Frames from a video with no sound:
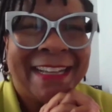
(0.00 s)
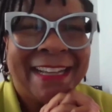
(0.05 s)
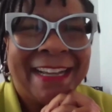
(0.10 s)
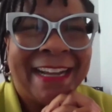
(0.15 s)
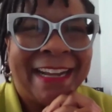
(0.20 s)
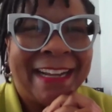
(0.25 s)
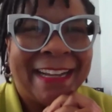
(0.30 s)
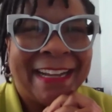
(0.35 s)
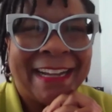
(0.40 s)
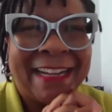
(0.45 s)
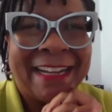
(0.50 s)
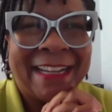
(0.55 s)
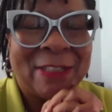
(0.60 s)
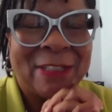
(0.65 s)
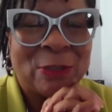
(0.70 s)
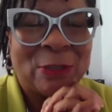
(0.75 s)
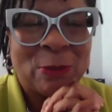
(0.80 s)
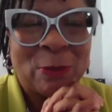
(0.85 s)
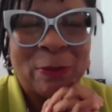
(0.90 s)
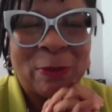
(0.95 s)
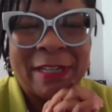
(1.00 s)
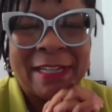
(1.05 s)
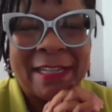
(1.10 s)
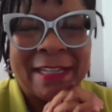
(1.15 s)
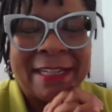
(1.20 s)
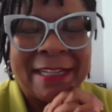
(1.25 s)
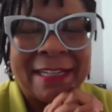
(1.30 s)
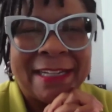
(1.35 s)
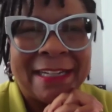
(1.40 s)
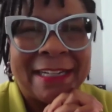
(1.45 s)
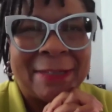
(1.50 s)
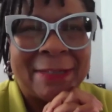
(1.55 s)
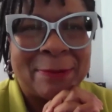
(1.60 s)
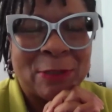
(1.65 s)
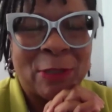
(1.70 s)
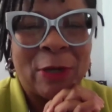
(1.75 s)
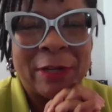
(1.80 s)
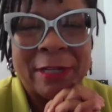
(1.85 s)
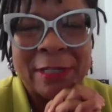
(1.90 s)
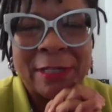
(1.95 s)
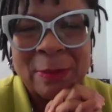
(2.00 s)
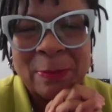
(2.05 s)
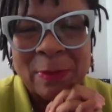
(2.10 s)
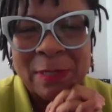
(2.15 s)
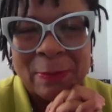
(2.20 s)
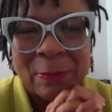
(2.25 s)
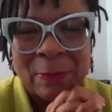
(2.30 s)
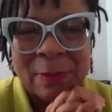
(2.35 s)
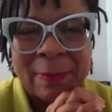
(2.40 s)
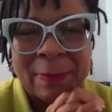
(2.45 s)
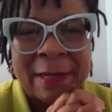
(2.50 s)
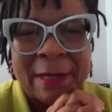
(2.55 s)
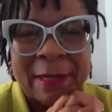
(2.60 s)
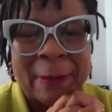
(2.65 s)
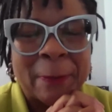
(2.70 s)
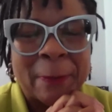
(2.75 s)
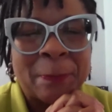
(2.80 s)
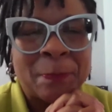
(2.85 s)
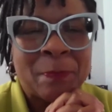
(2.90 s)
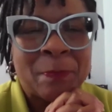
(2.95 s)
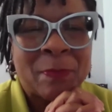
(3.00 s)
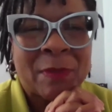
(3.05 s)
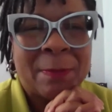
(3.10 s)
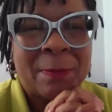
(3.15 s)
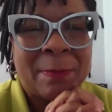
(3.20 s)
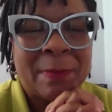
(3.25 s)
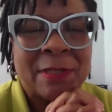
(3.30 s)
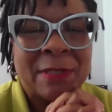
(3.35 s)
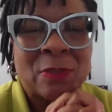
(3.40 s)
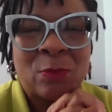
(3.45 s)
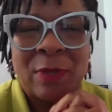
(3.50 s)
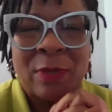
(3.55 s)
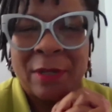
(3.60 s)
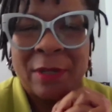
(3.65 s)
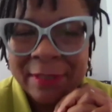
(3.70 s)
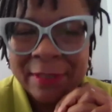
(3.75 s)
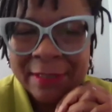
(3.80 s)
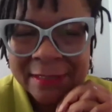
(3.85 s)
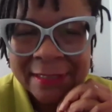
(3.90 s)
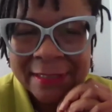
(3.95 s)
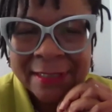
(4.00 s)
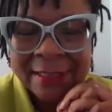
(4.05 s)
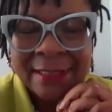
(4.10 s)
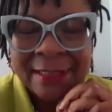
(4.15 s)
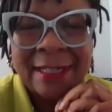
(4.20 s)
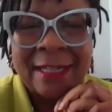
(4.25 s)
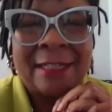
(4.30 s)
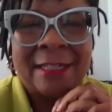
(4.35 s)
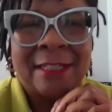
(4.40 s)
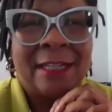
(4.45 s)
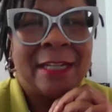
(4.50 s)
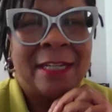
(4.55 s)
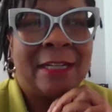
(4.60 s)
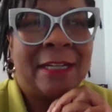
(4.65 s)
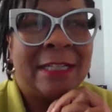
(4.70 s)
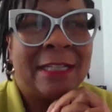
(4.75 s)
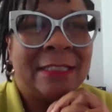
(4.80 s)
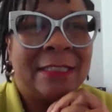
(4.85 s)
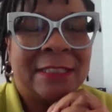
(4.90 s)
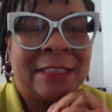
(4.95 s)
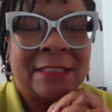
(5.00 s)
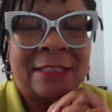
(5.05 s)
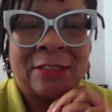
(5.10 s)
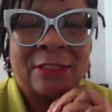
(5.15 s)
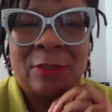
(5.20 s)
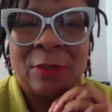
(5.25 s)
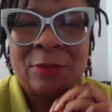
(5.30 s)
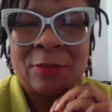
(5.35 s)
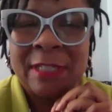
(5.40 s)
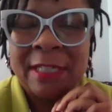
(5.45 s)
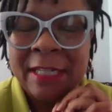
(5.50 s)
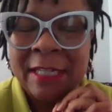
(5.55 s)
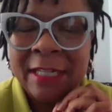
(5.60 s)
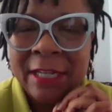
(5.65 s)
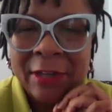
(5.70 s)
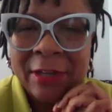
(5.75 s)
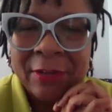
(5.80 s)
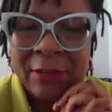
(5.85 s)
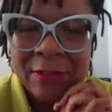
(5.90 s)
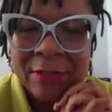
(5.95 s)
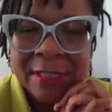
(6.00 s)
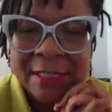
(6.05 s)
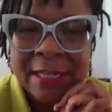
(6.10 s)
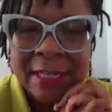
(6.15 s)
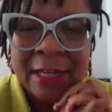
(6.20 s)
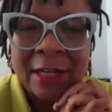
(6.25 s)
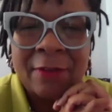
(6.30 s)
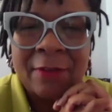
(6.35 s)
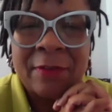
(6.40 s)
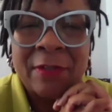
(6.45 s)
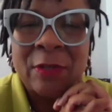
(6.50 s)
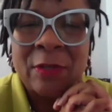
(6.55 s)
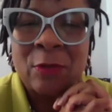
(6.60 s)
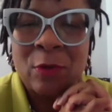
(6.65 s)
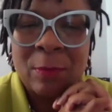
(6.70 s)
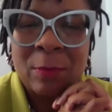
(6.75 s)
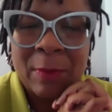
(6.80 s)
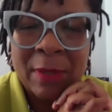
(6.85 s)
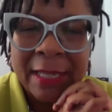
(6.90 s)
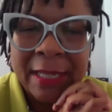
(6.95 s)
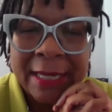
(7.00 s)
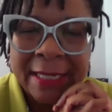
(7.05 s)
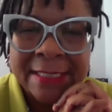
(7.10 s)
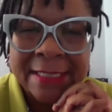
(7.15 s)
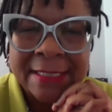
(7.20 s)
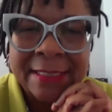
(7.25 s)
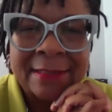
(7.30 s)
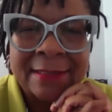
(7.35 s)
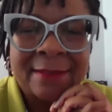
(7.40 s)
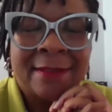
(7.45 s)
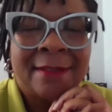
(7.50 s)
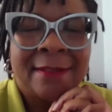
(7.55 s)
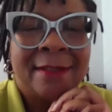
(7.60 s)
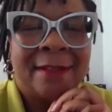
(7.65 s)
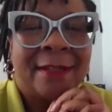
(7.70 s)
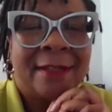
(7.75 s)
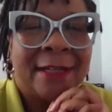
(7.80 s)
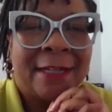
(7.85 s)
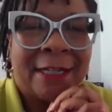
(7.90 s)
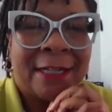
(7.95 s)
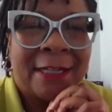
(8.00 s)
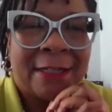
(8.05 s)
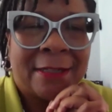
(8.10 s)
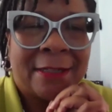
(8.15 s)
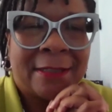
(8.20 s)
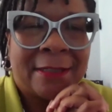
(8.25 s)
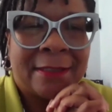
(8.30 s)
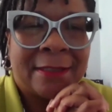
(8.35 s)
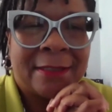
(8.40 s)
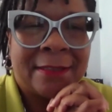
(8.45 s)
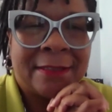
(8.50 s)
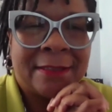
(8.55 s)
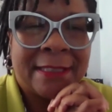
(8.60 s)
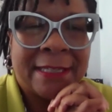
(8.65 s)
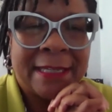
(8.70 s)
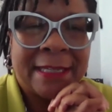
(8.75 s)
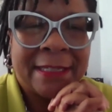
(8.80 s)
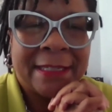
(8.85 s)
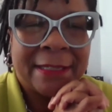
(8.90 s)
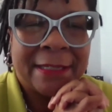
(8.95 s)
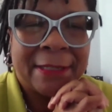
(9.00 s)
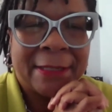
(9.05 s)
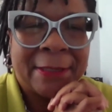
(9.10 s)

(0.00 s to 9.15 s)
I enjoy it, talking to people about mental wellness, and just taking care of yourself and normalizing uh, that.